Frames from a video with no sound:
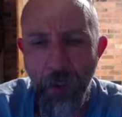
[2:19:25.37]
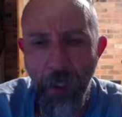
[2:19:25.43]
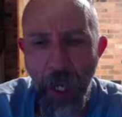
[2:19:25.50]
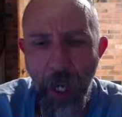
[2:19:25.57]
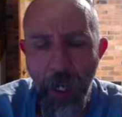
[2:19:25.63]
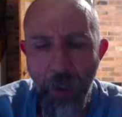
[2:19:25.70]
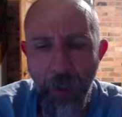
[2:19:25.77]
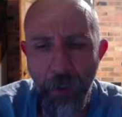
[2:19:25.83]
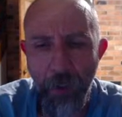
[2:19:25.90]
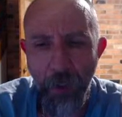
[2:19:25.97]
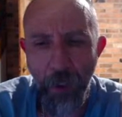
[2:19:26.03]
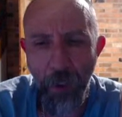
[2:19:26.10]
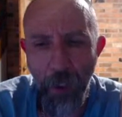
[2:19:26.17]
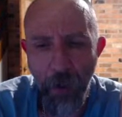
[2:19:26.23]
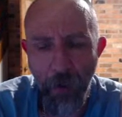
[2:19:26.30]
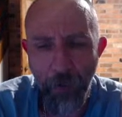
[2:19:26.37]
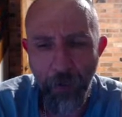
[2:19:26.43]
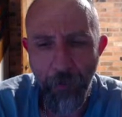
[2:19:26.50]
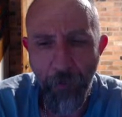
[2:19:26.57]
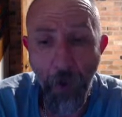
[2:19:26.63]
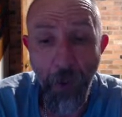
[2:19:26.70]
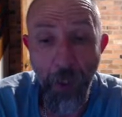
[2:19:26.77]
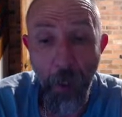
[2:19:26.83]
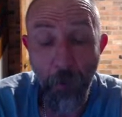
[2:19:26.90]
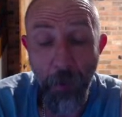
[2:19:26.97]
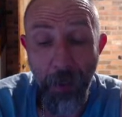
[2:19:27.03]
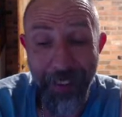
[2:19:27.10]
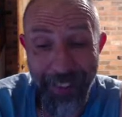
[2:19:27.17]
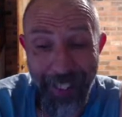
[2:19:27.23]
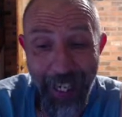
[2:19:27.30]
that phone
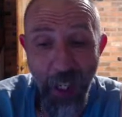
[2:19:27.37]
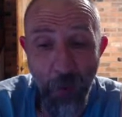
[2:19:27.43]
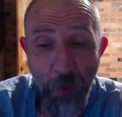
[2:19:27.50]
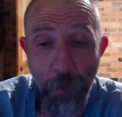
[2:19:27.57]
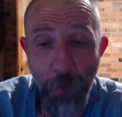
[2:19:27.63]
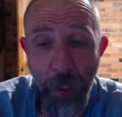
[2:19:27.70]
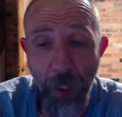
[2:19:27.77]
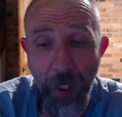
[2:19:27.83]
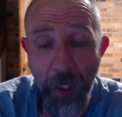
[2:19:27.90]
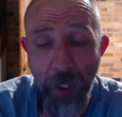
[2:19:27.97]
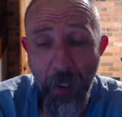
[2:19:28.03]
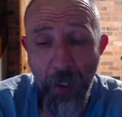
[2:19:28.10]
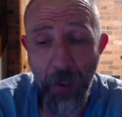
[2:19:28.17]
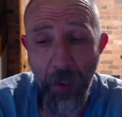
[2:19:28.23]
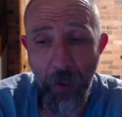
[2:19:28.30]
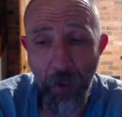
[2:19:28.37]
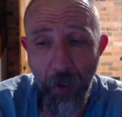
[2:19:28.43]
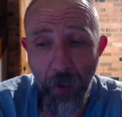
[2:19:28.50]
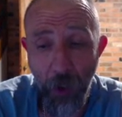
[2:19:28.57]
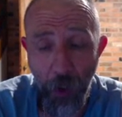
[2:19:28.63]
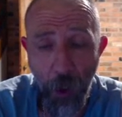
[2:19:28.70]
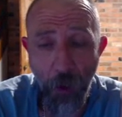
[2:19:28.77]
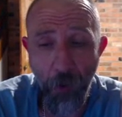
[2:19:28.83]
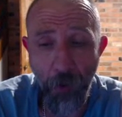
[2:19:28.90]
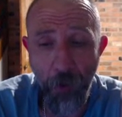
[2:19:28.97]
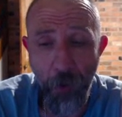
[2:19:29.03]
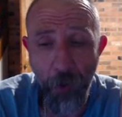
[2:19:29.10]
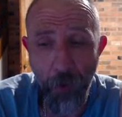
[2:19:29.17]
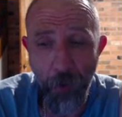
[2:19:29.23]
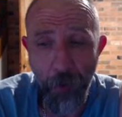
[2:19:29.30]
numbers can be cloned.